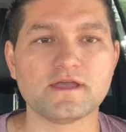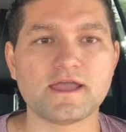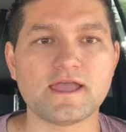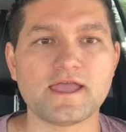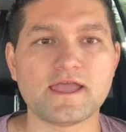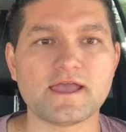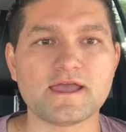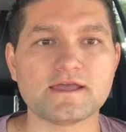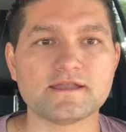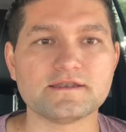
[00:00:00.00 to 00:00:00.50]

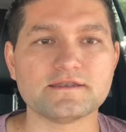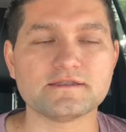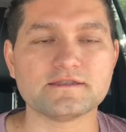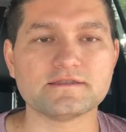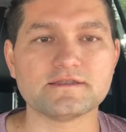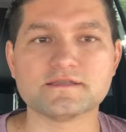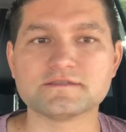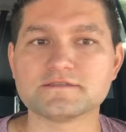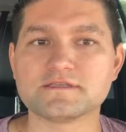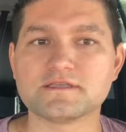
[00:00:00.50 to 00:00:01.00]
and
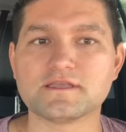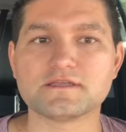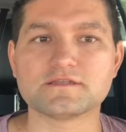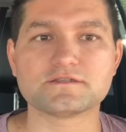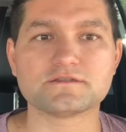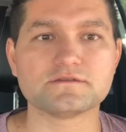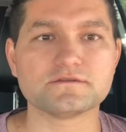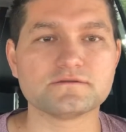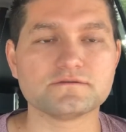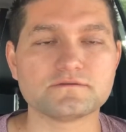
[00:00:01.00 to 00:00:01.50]
doesn't get
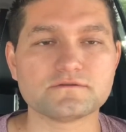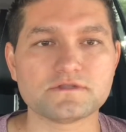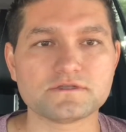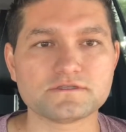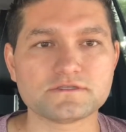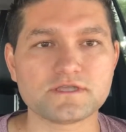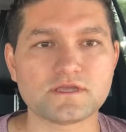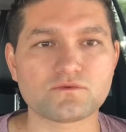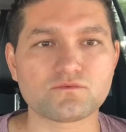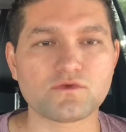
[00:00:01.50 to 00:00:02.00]

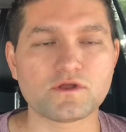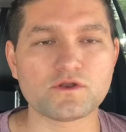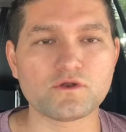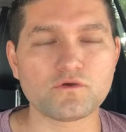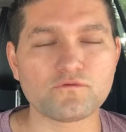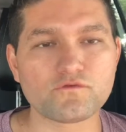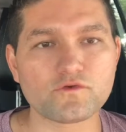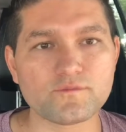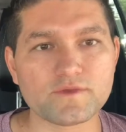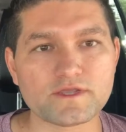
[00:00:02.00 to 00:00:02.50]
run
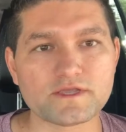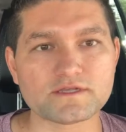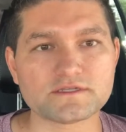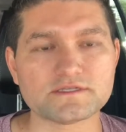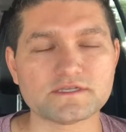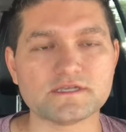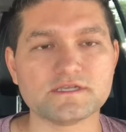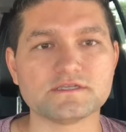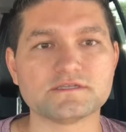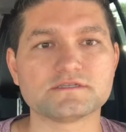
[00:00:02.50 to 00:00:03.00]
over because
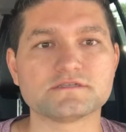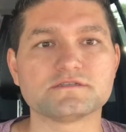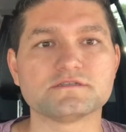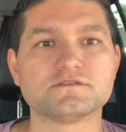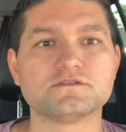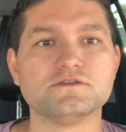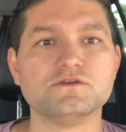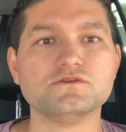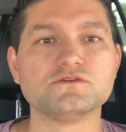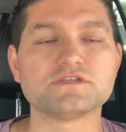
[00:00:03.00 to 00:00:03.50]
he's
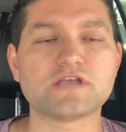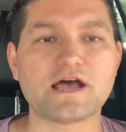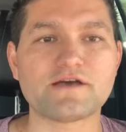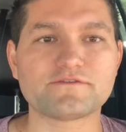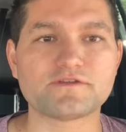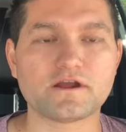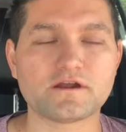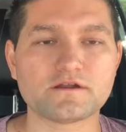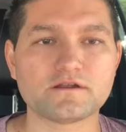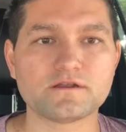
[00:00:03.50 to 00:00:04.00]
too
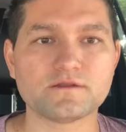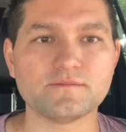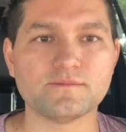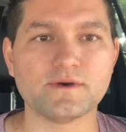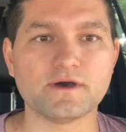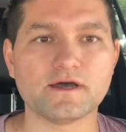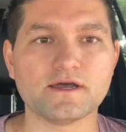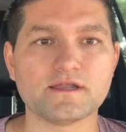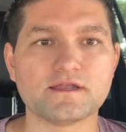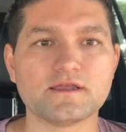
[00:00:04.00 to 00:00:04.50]
soft-hearted,
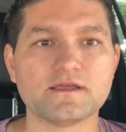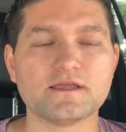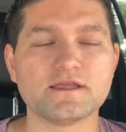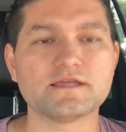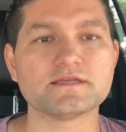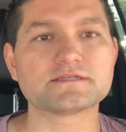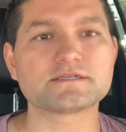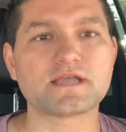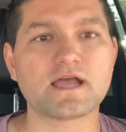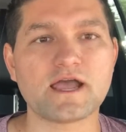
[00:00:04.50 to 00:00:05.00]
but
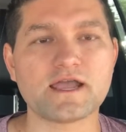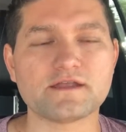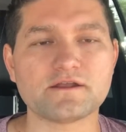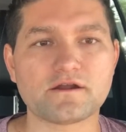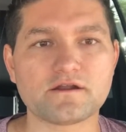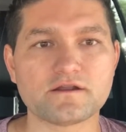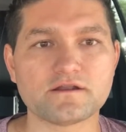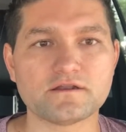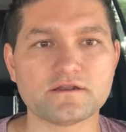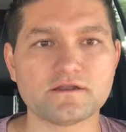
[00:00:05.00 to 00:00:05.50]
is
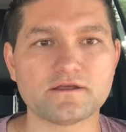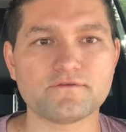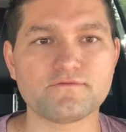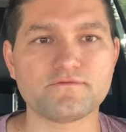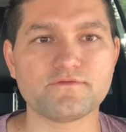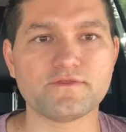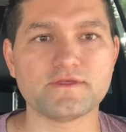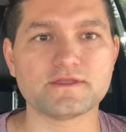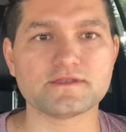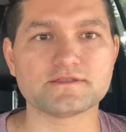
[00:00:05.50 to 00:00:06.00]
kind-hearted
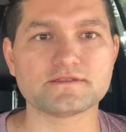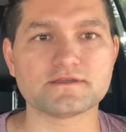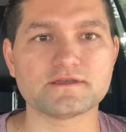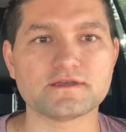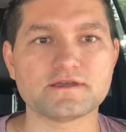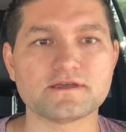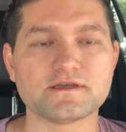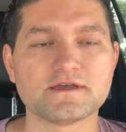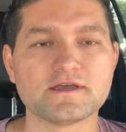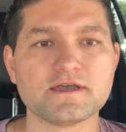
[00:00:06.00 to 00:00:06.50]
enough
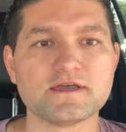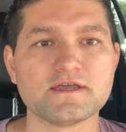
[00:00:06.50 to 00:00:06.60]
that